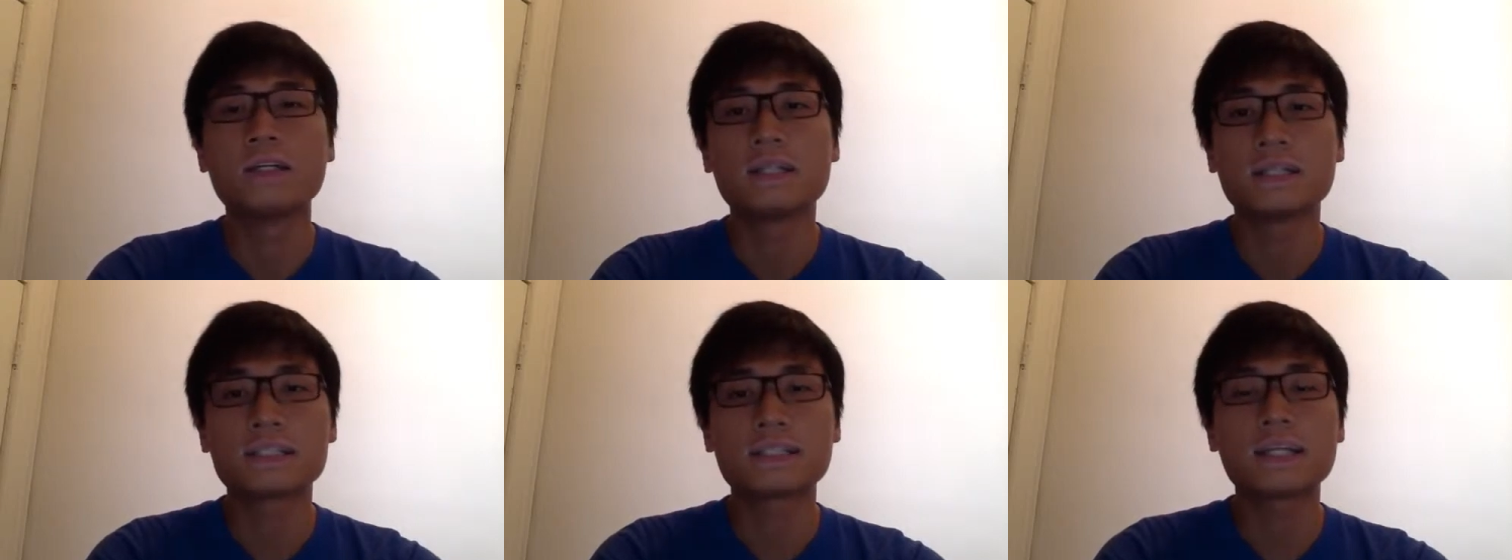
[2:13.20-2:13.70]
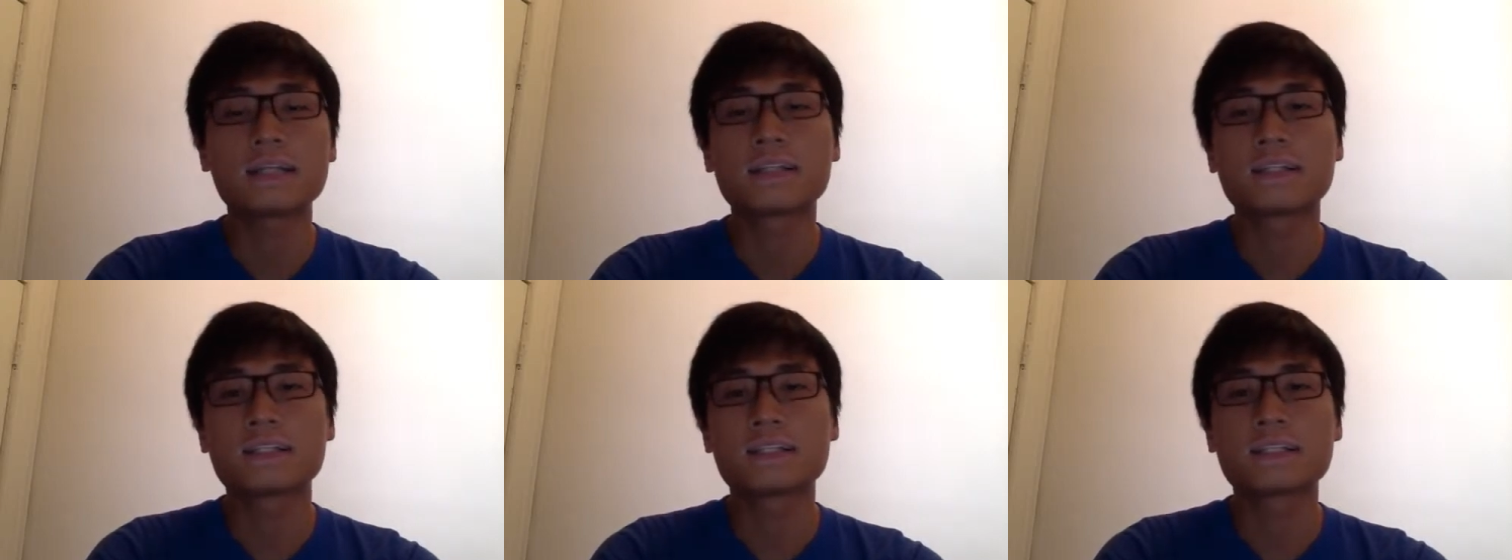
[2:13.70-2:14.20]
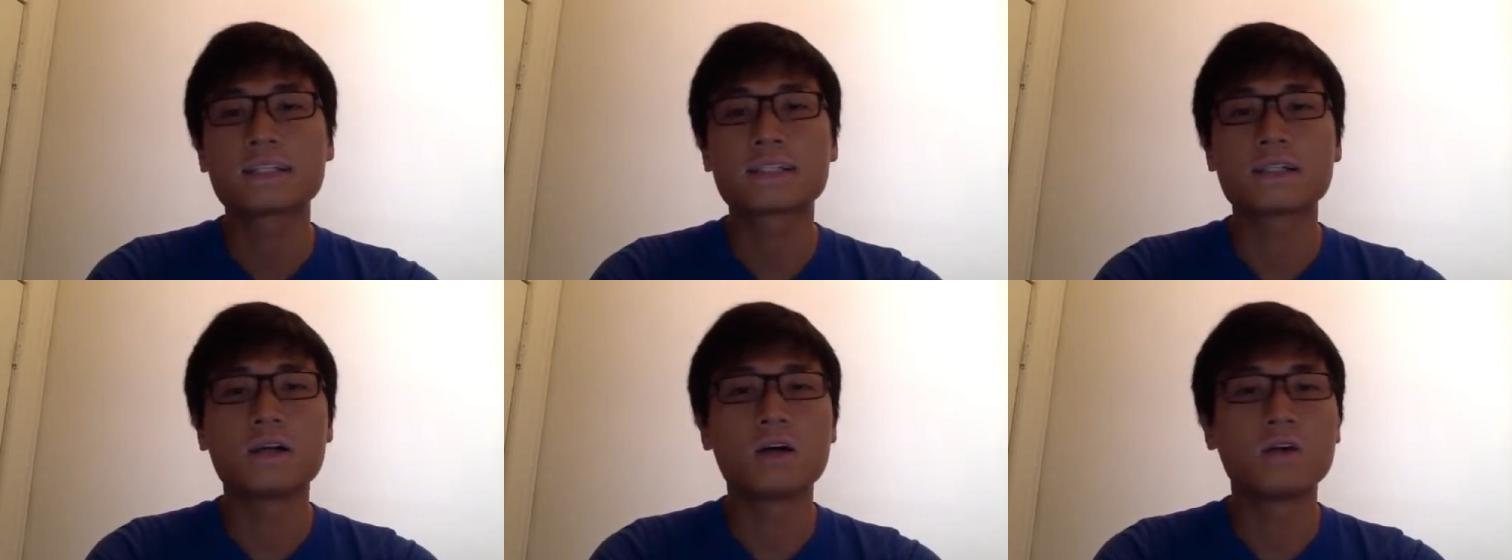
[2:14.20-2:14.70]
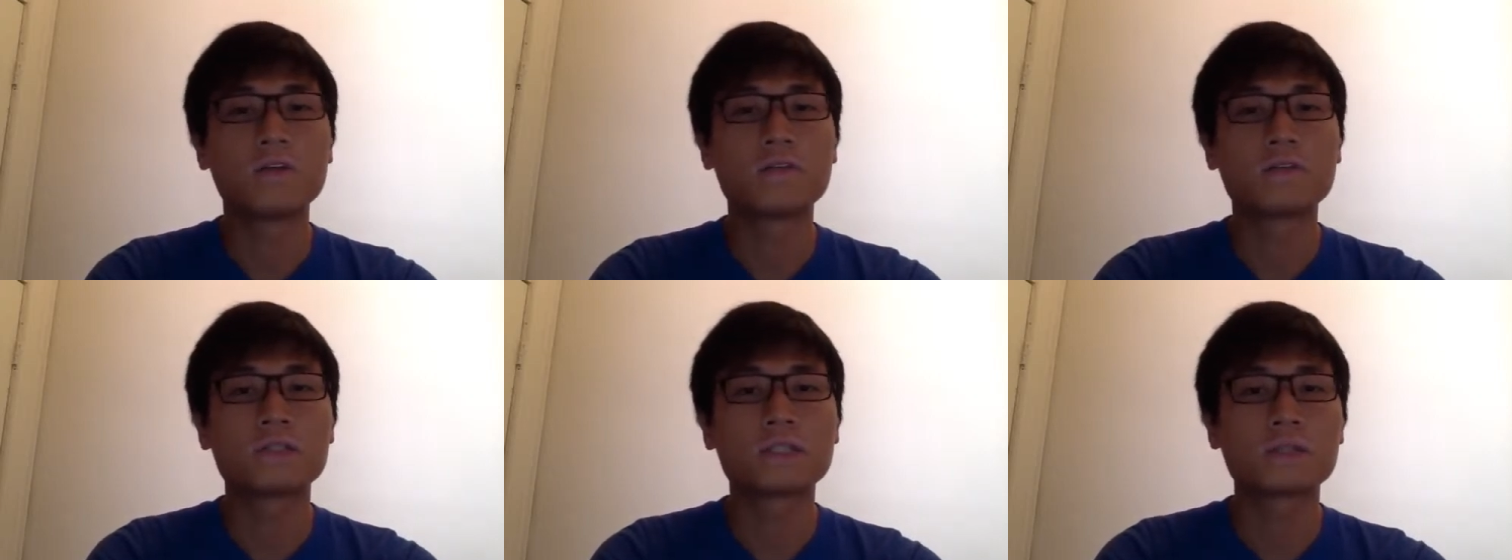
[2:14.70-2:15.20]
The set consists of
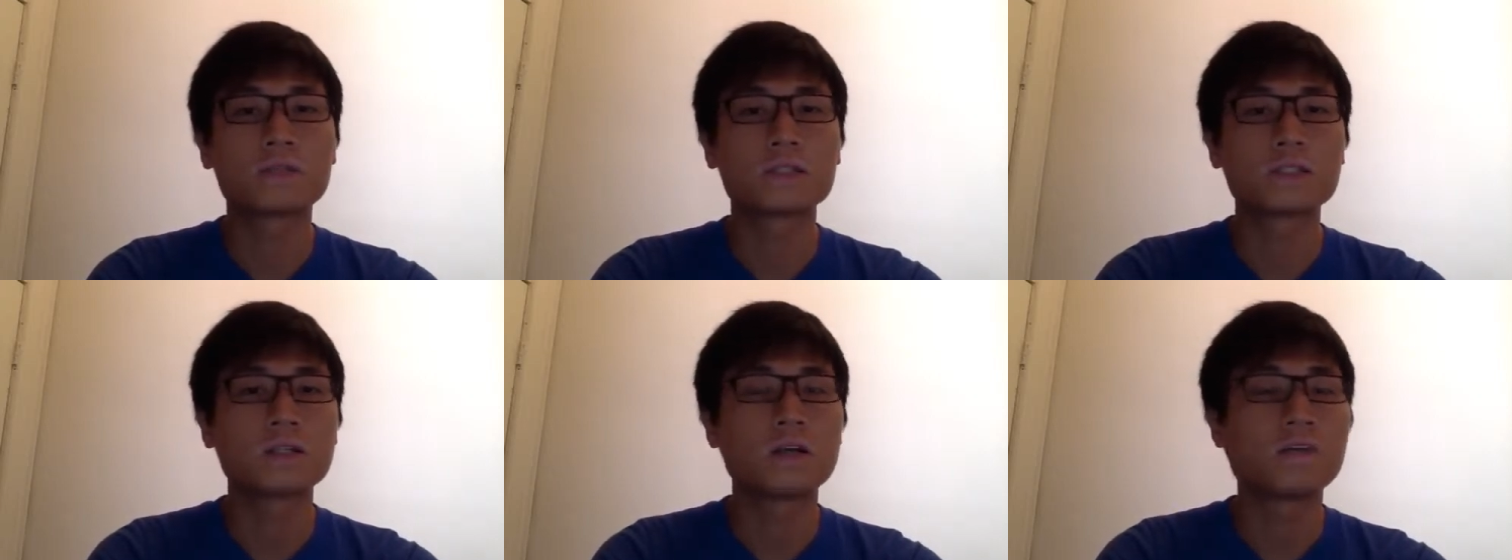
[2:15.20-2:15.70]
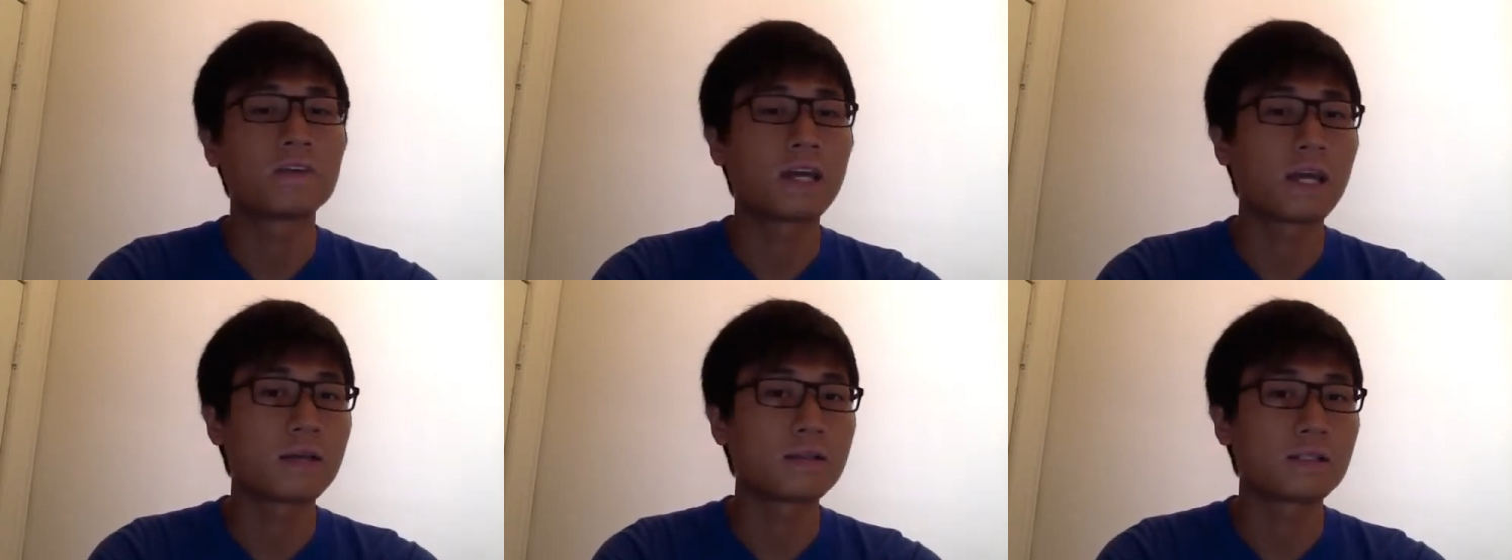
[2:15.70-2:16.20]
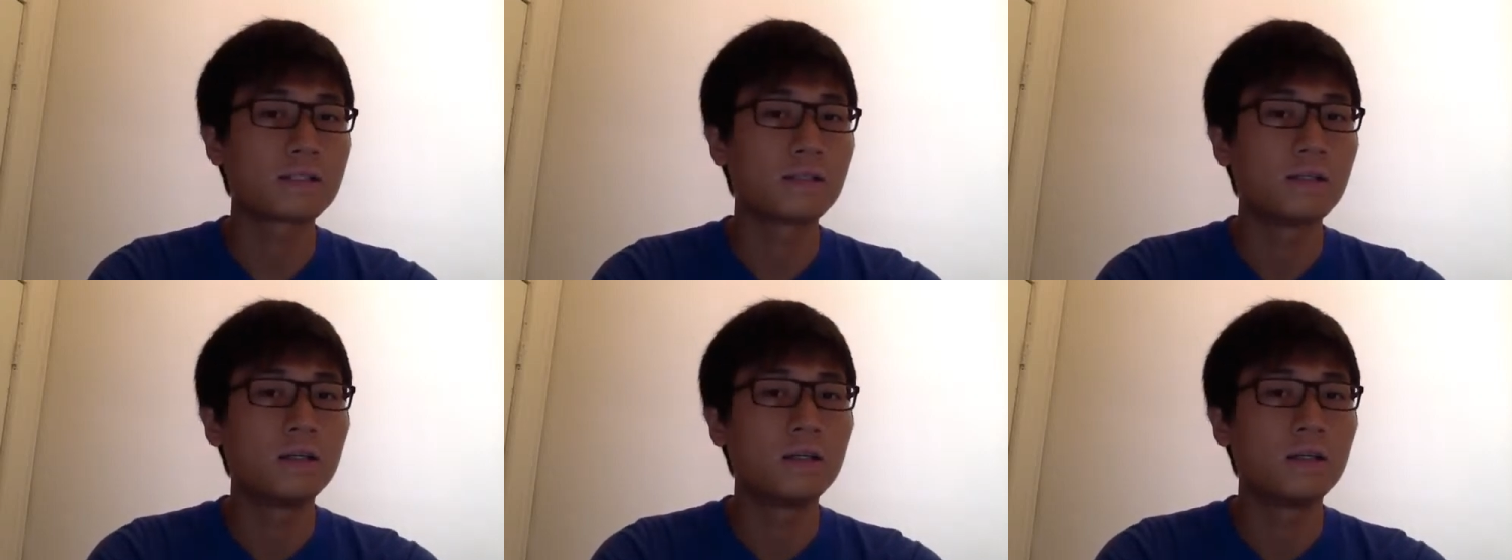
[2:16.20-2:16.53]
sequence of games.